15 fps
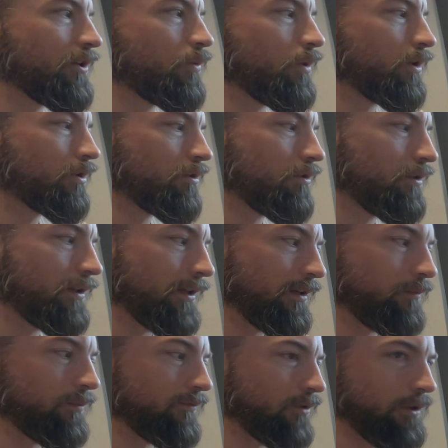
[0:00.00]
quite good,
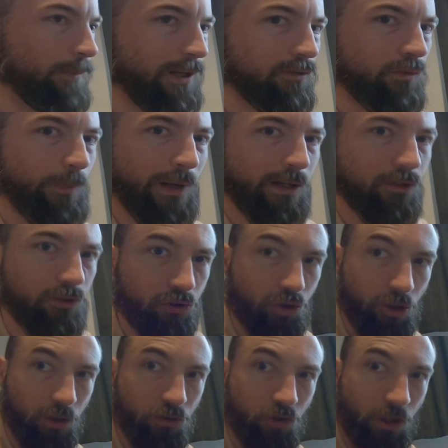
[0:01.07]
and we've got the battery packs to
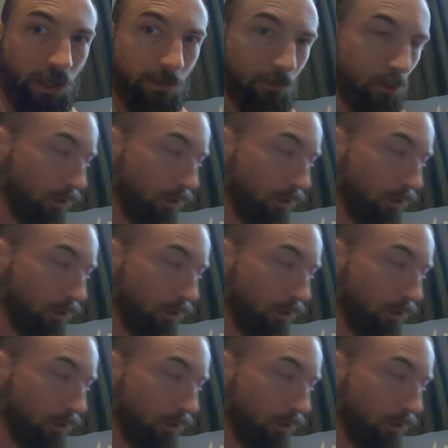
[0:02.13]
charge them